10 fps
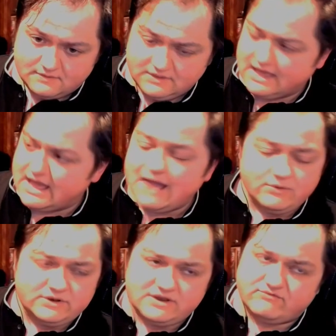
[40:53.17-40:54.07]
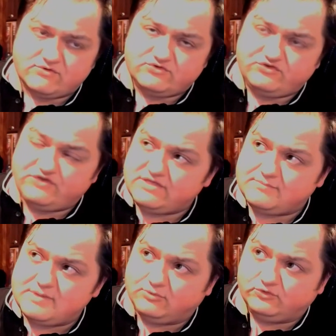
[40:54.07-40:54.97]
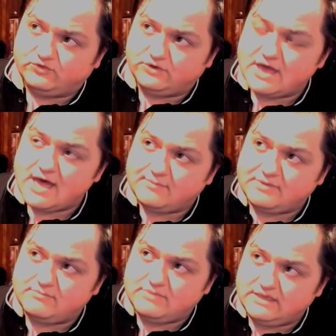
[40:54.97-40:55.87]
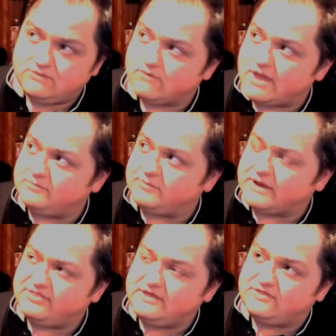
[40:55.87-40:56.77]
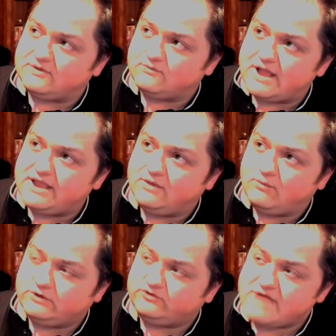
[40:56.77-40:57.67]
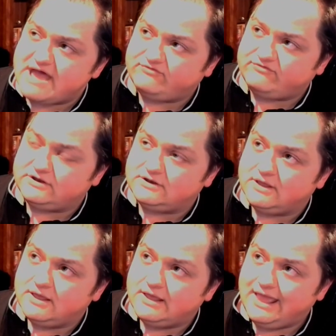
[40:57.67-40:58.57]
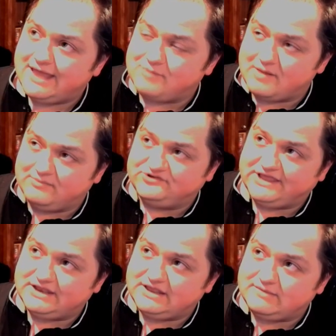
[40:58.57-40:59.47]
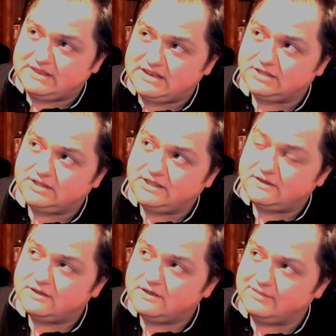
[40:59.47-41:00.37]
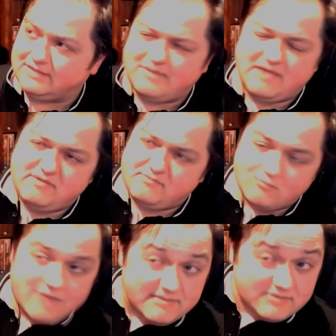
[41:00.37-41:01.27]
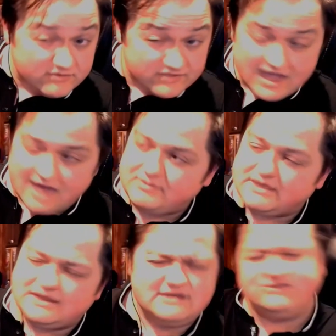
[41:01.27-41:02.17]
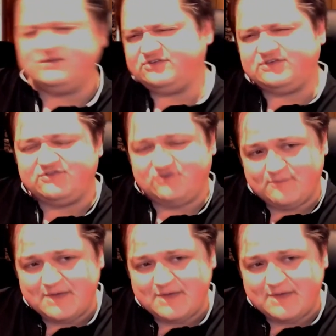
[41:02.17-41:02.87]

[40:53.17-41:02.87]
Yeah, I would never say that people should copy me, right? But I think that writing one draft and publishing it immediately, like maybe with a copy edit, isn't a system.